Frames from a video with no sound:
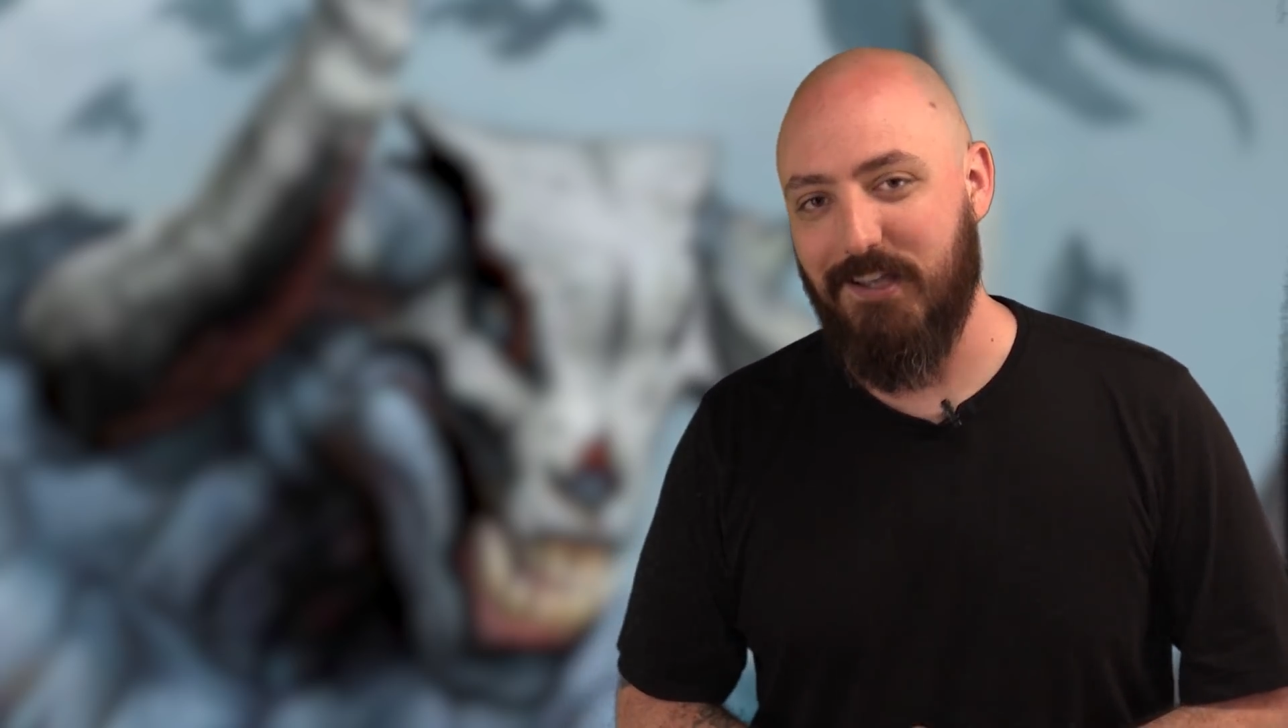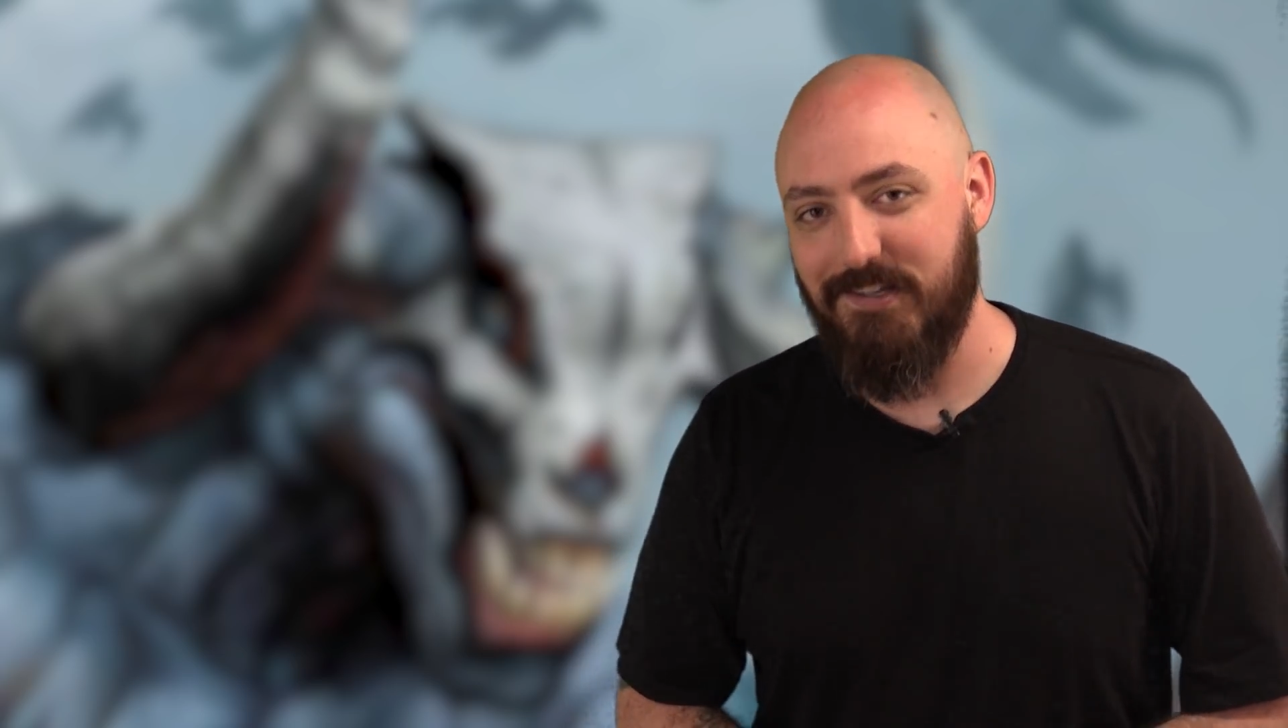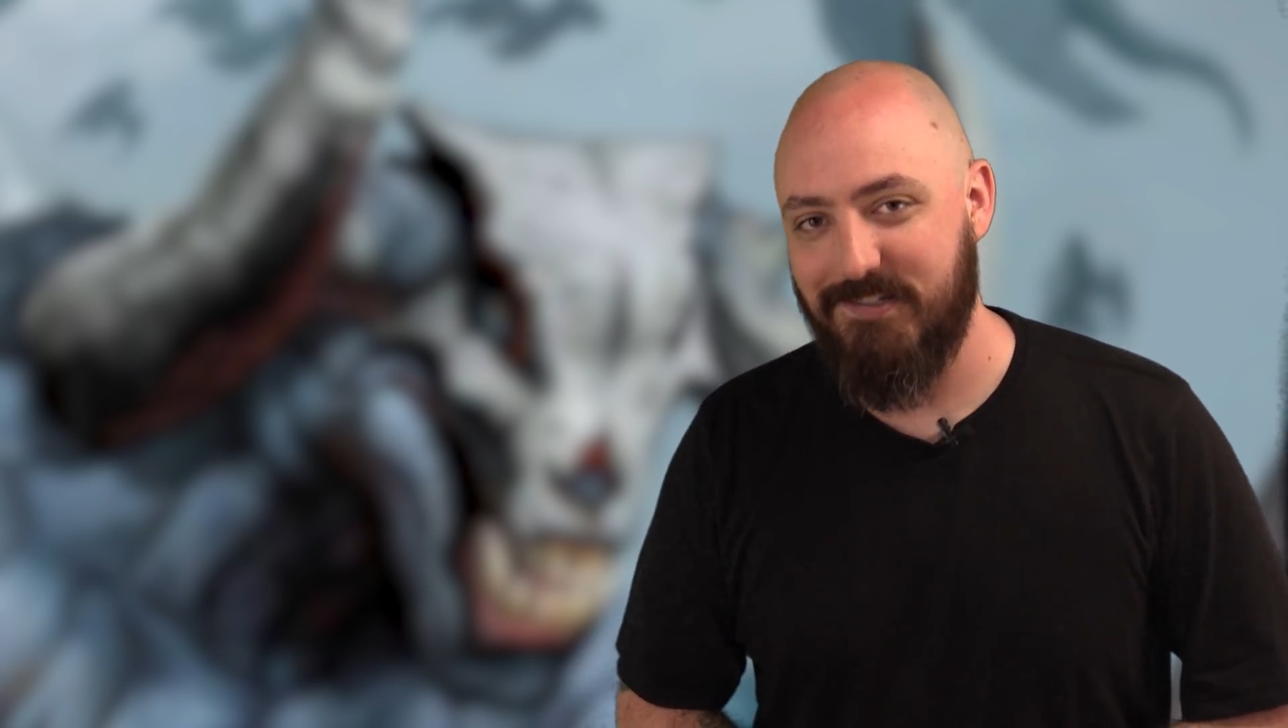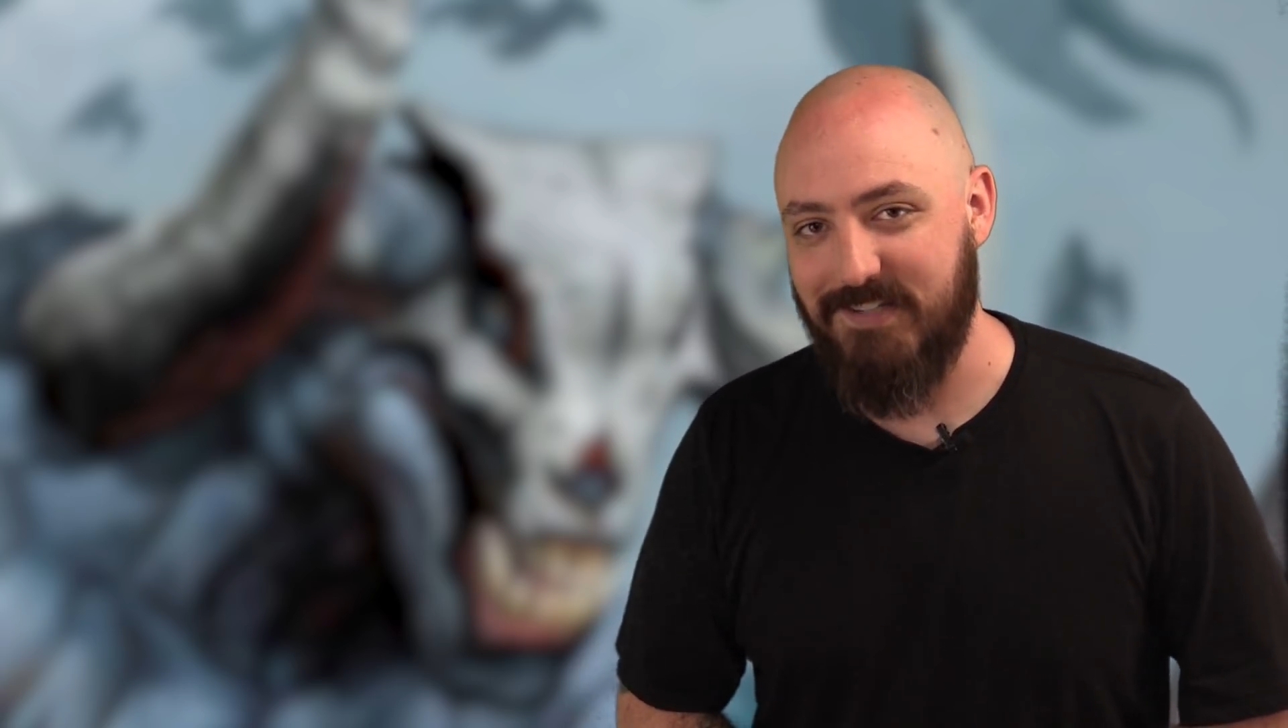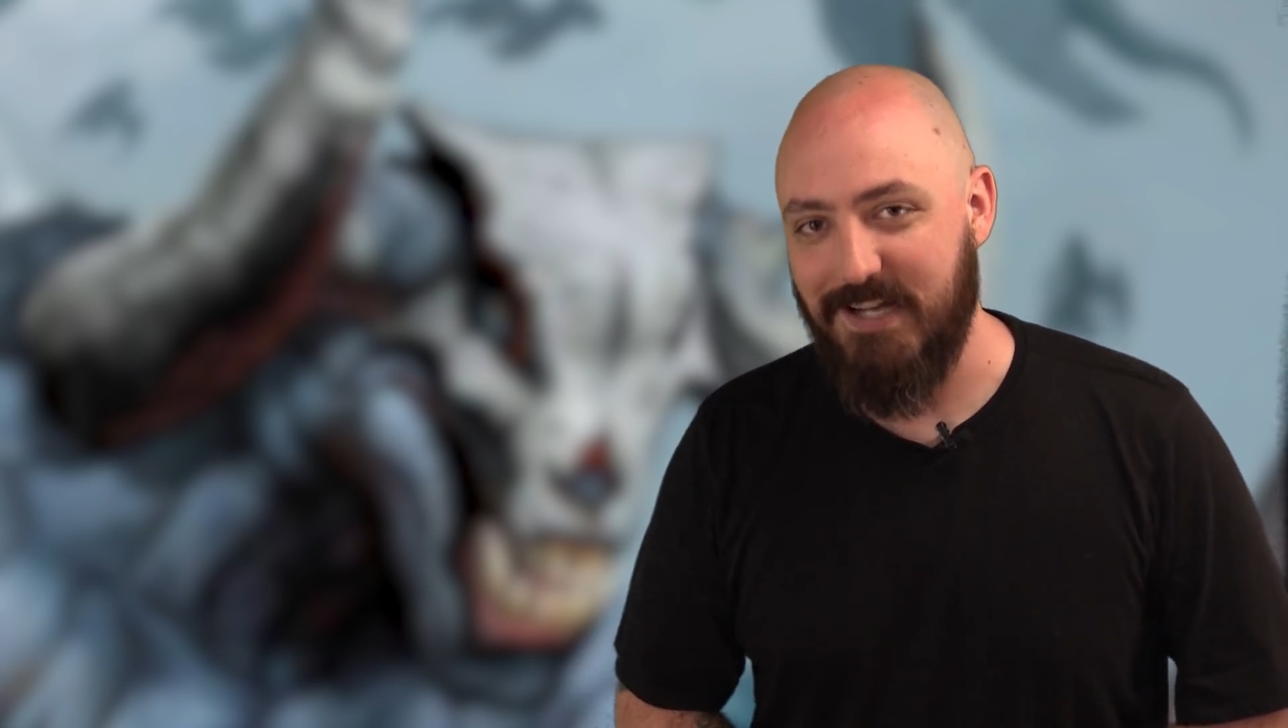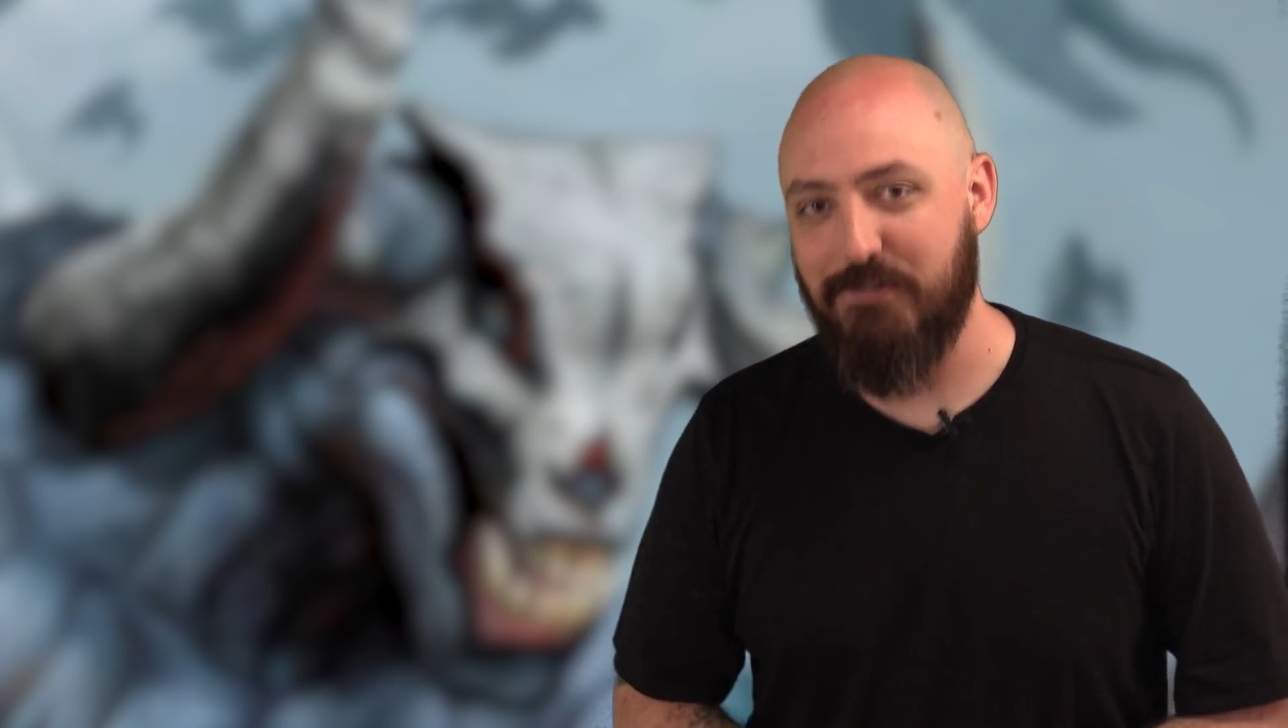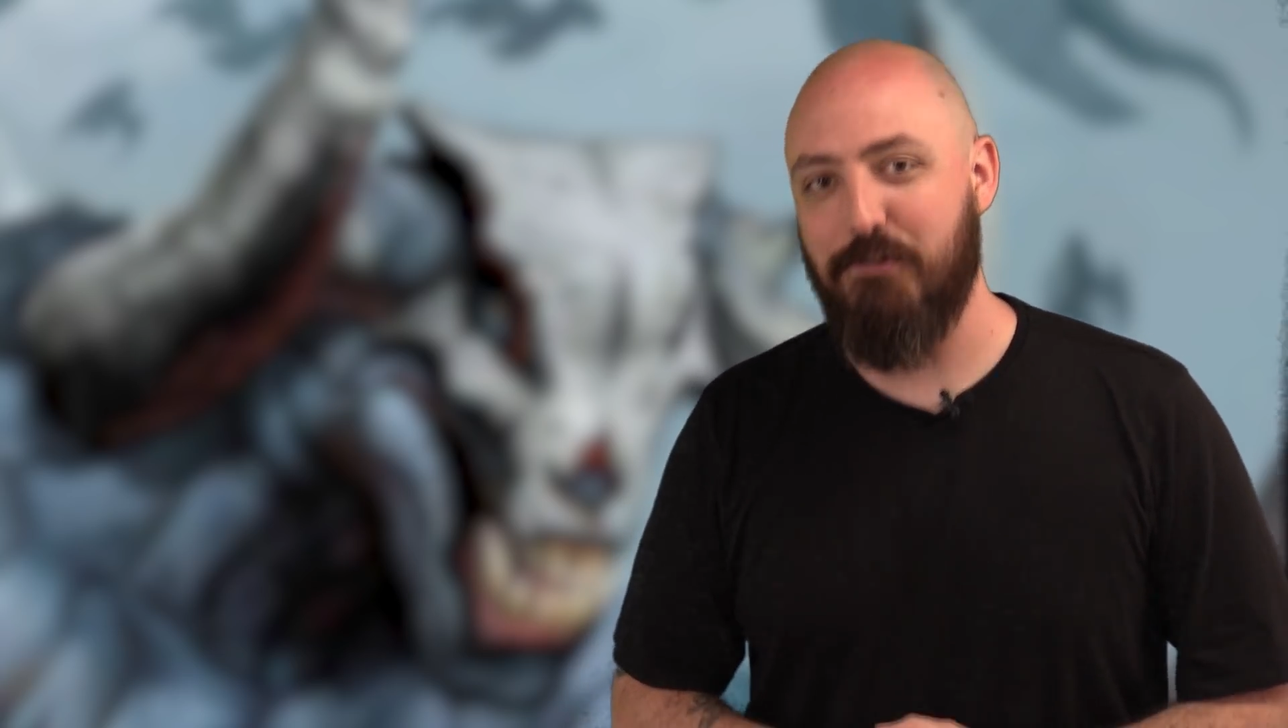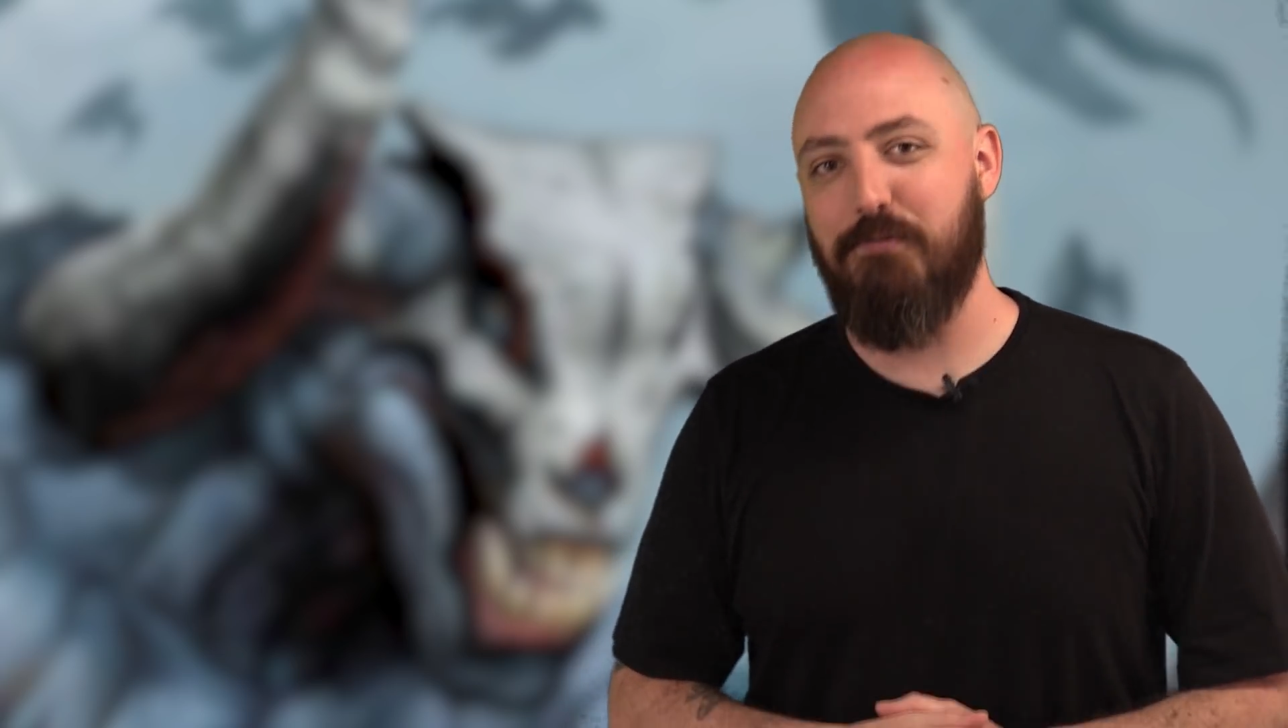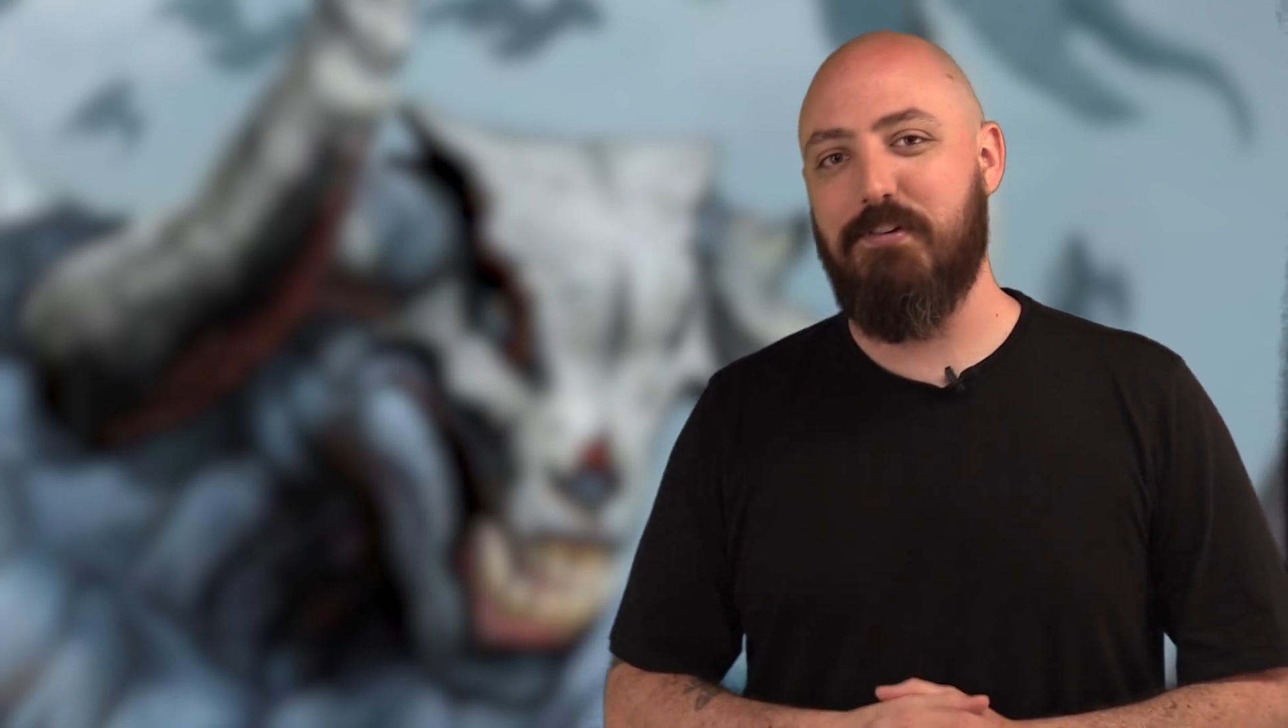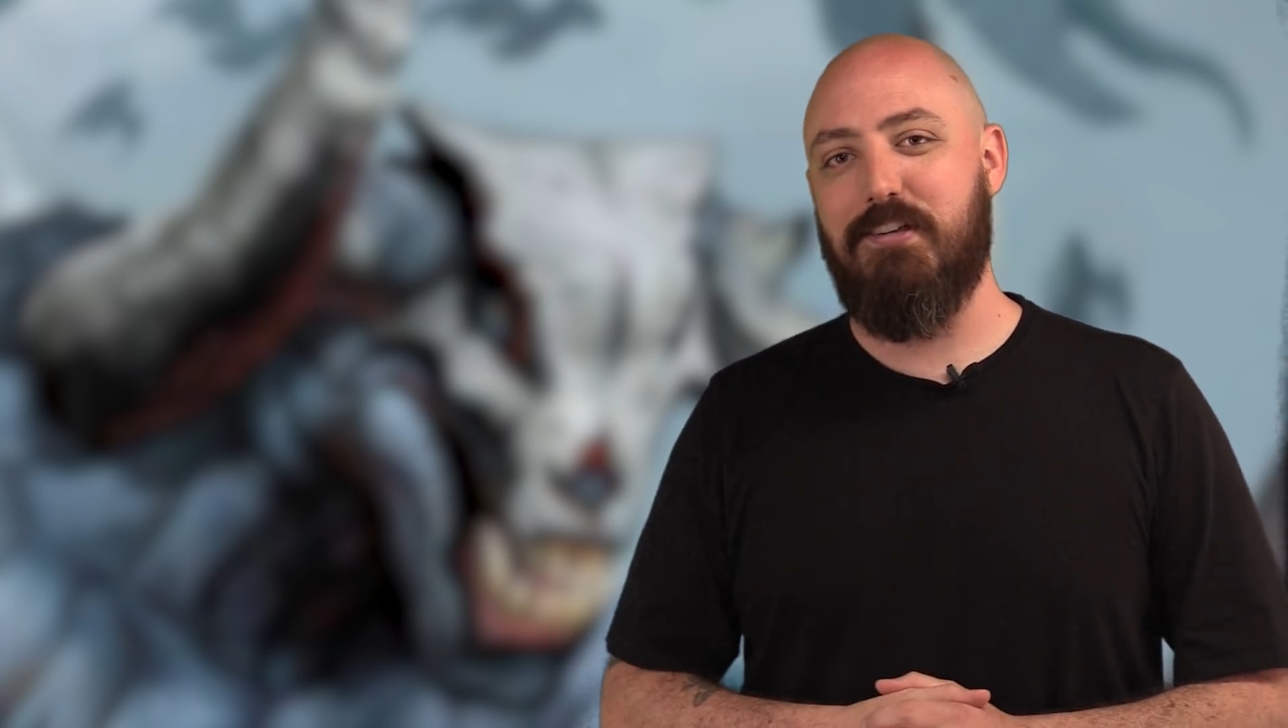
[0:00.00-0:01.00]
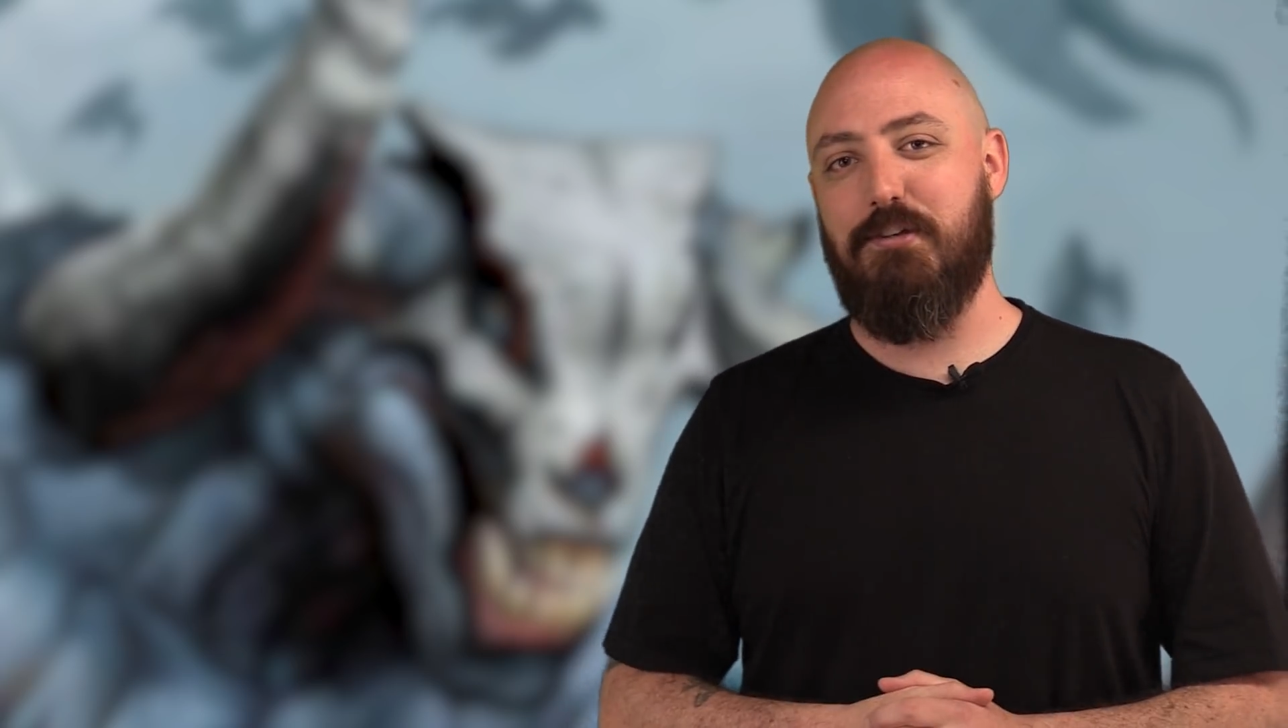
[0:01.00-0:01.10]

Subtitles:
stay tuned.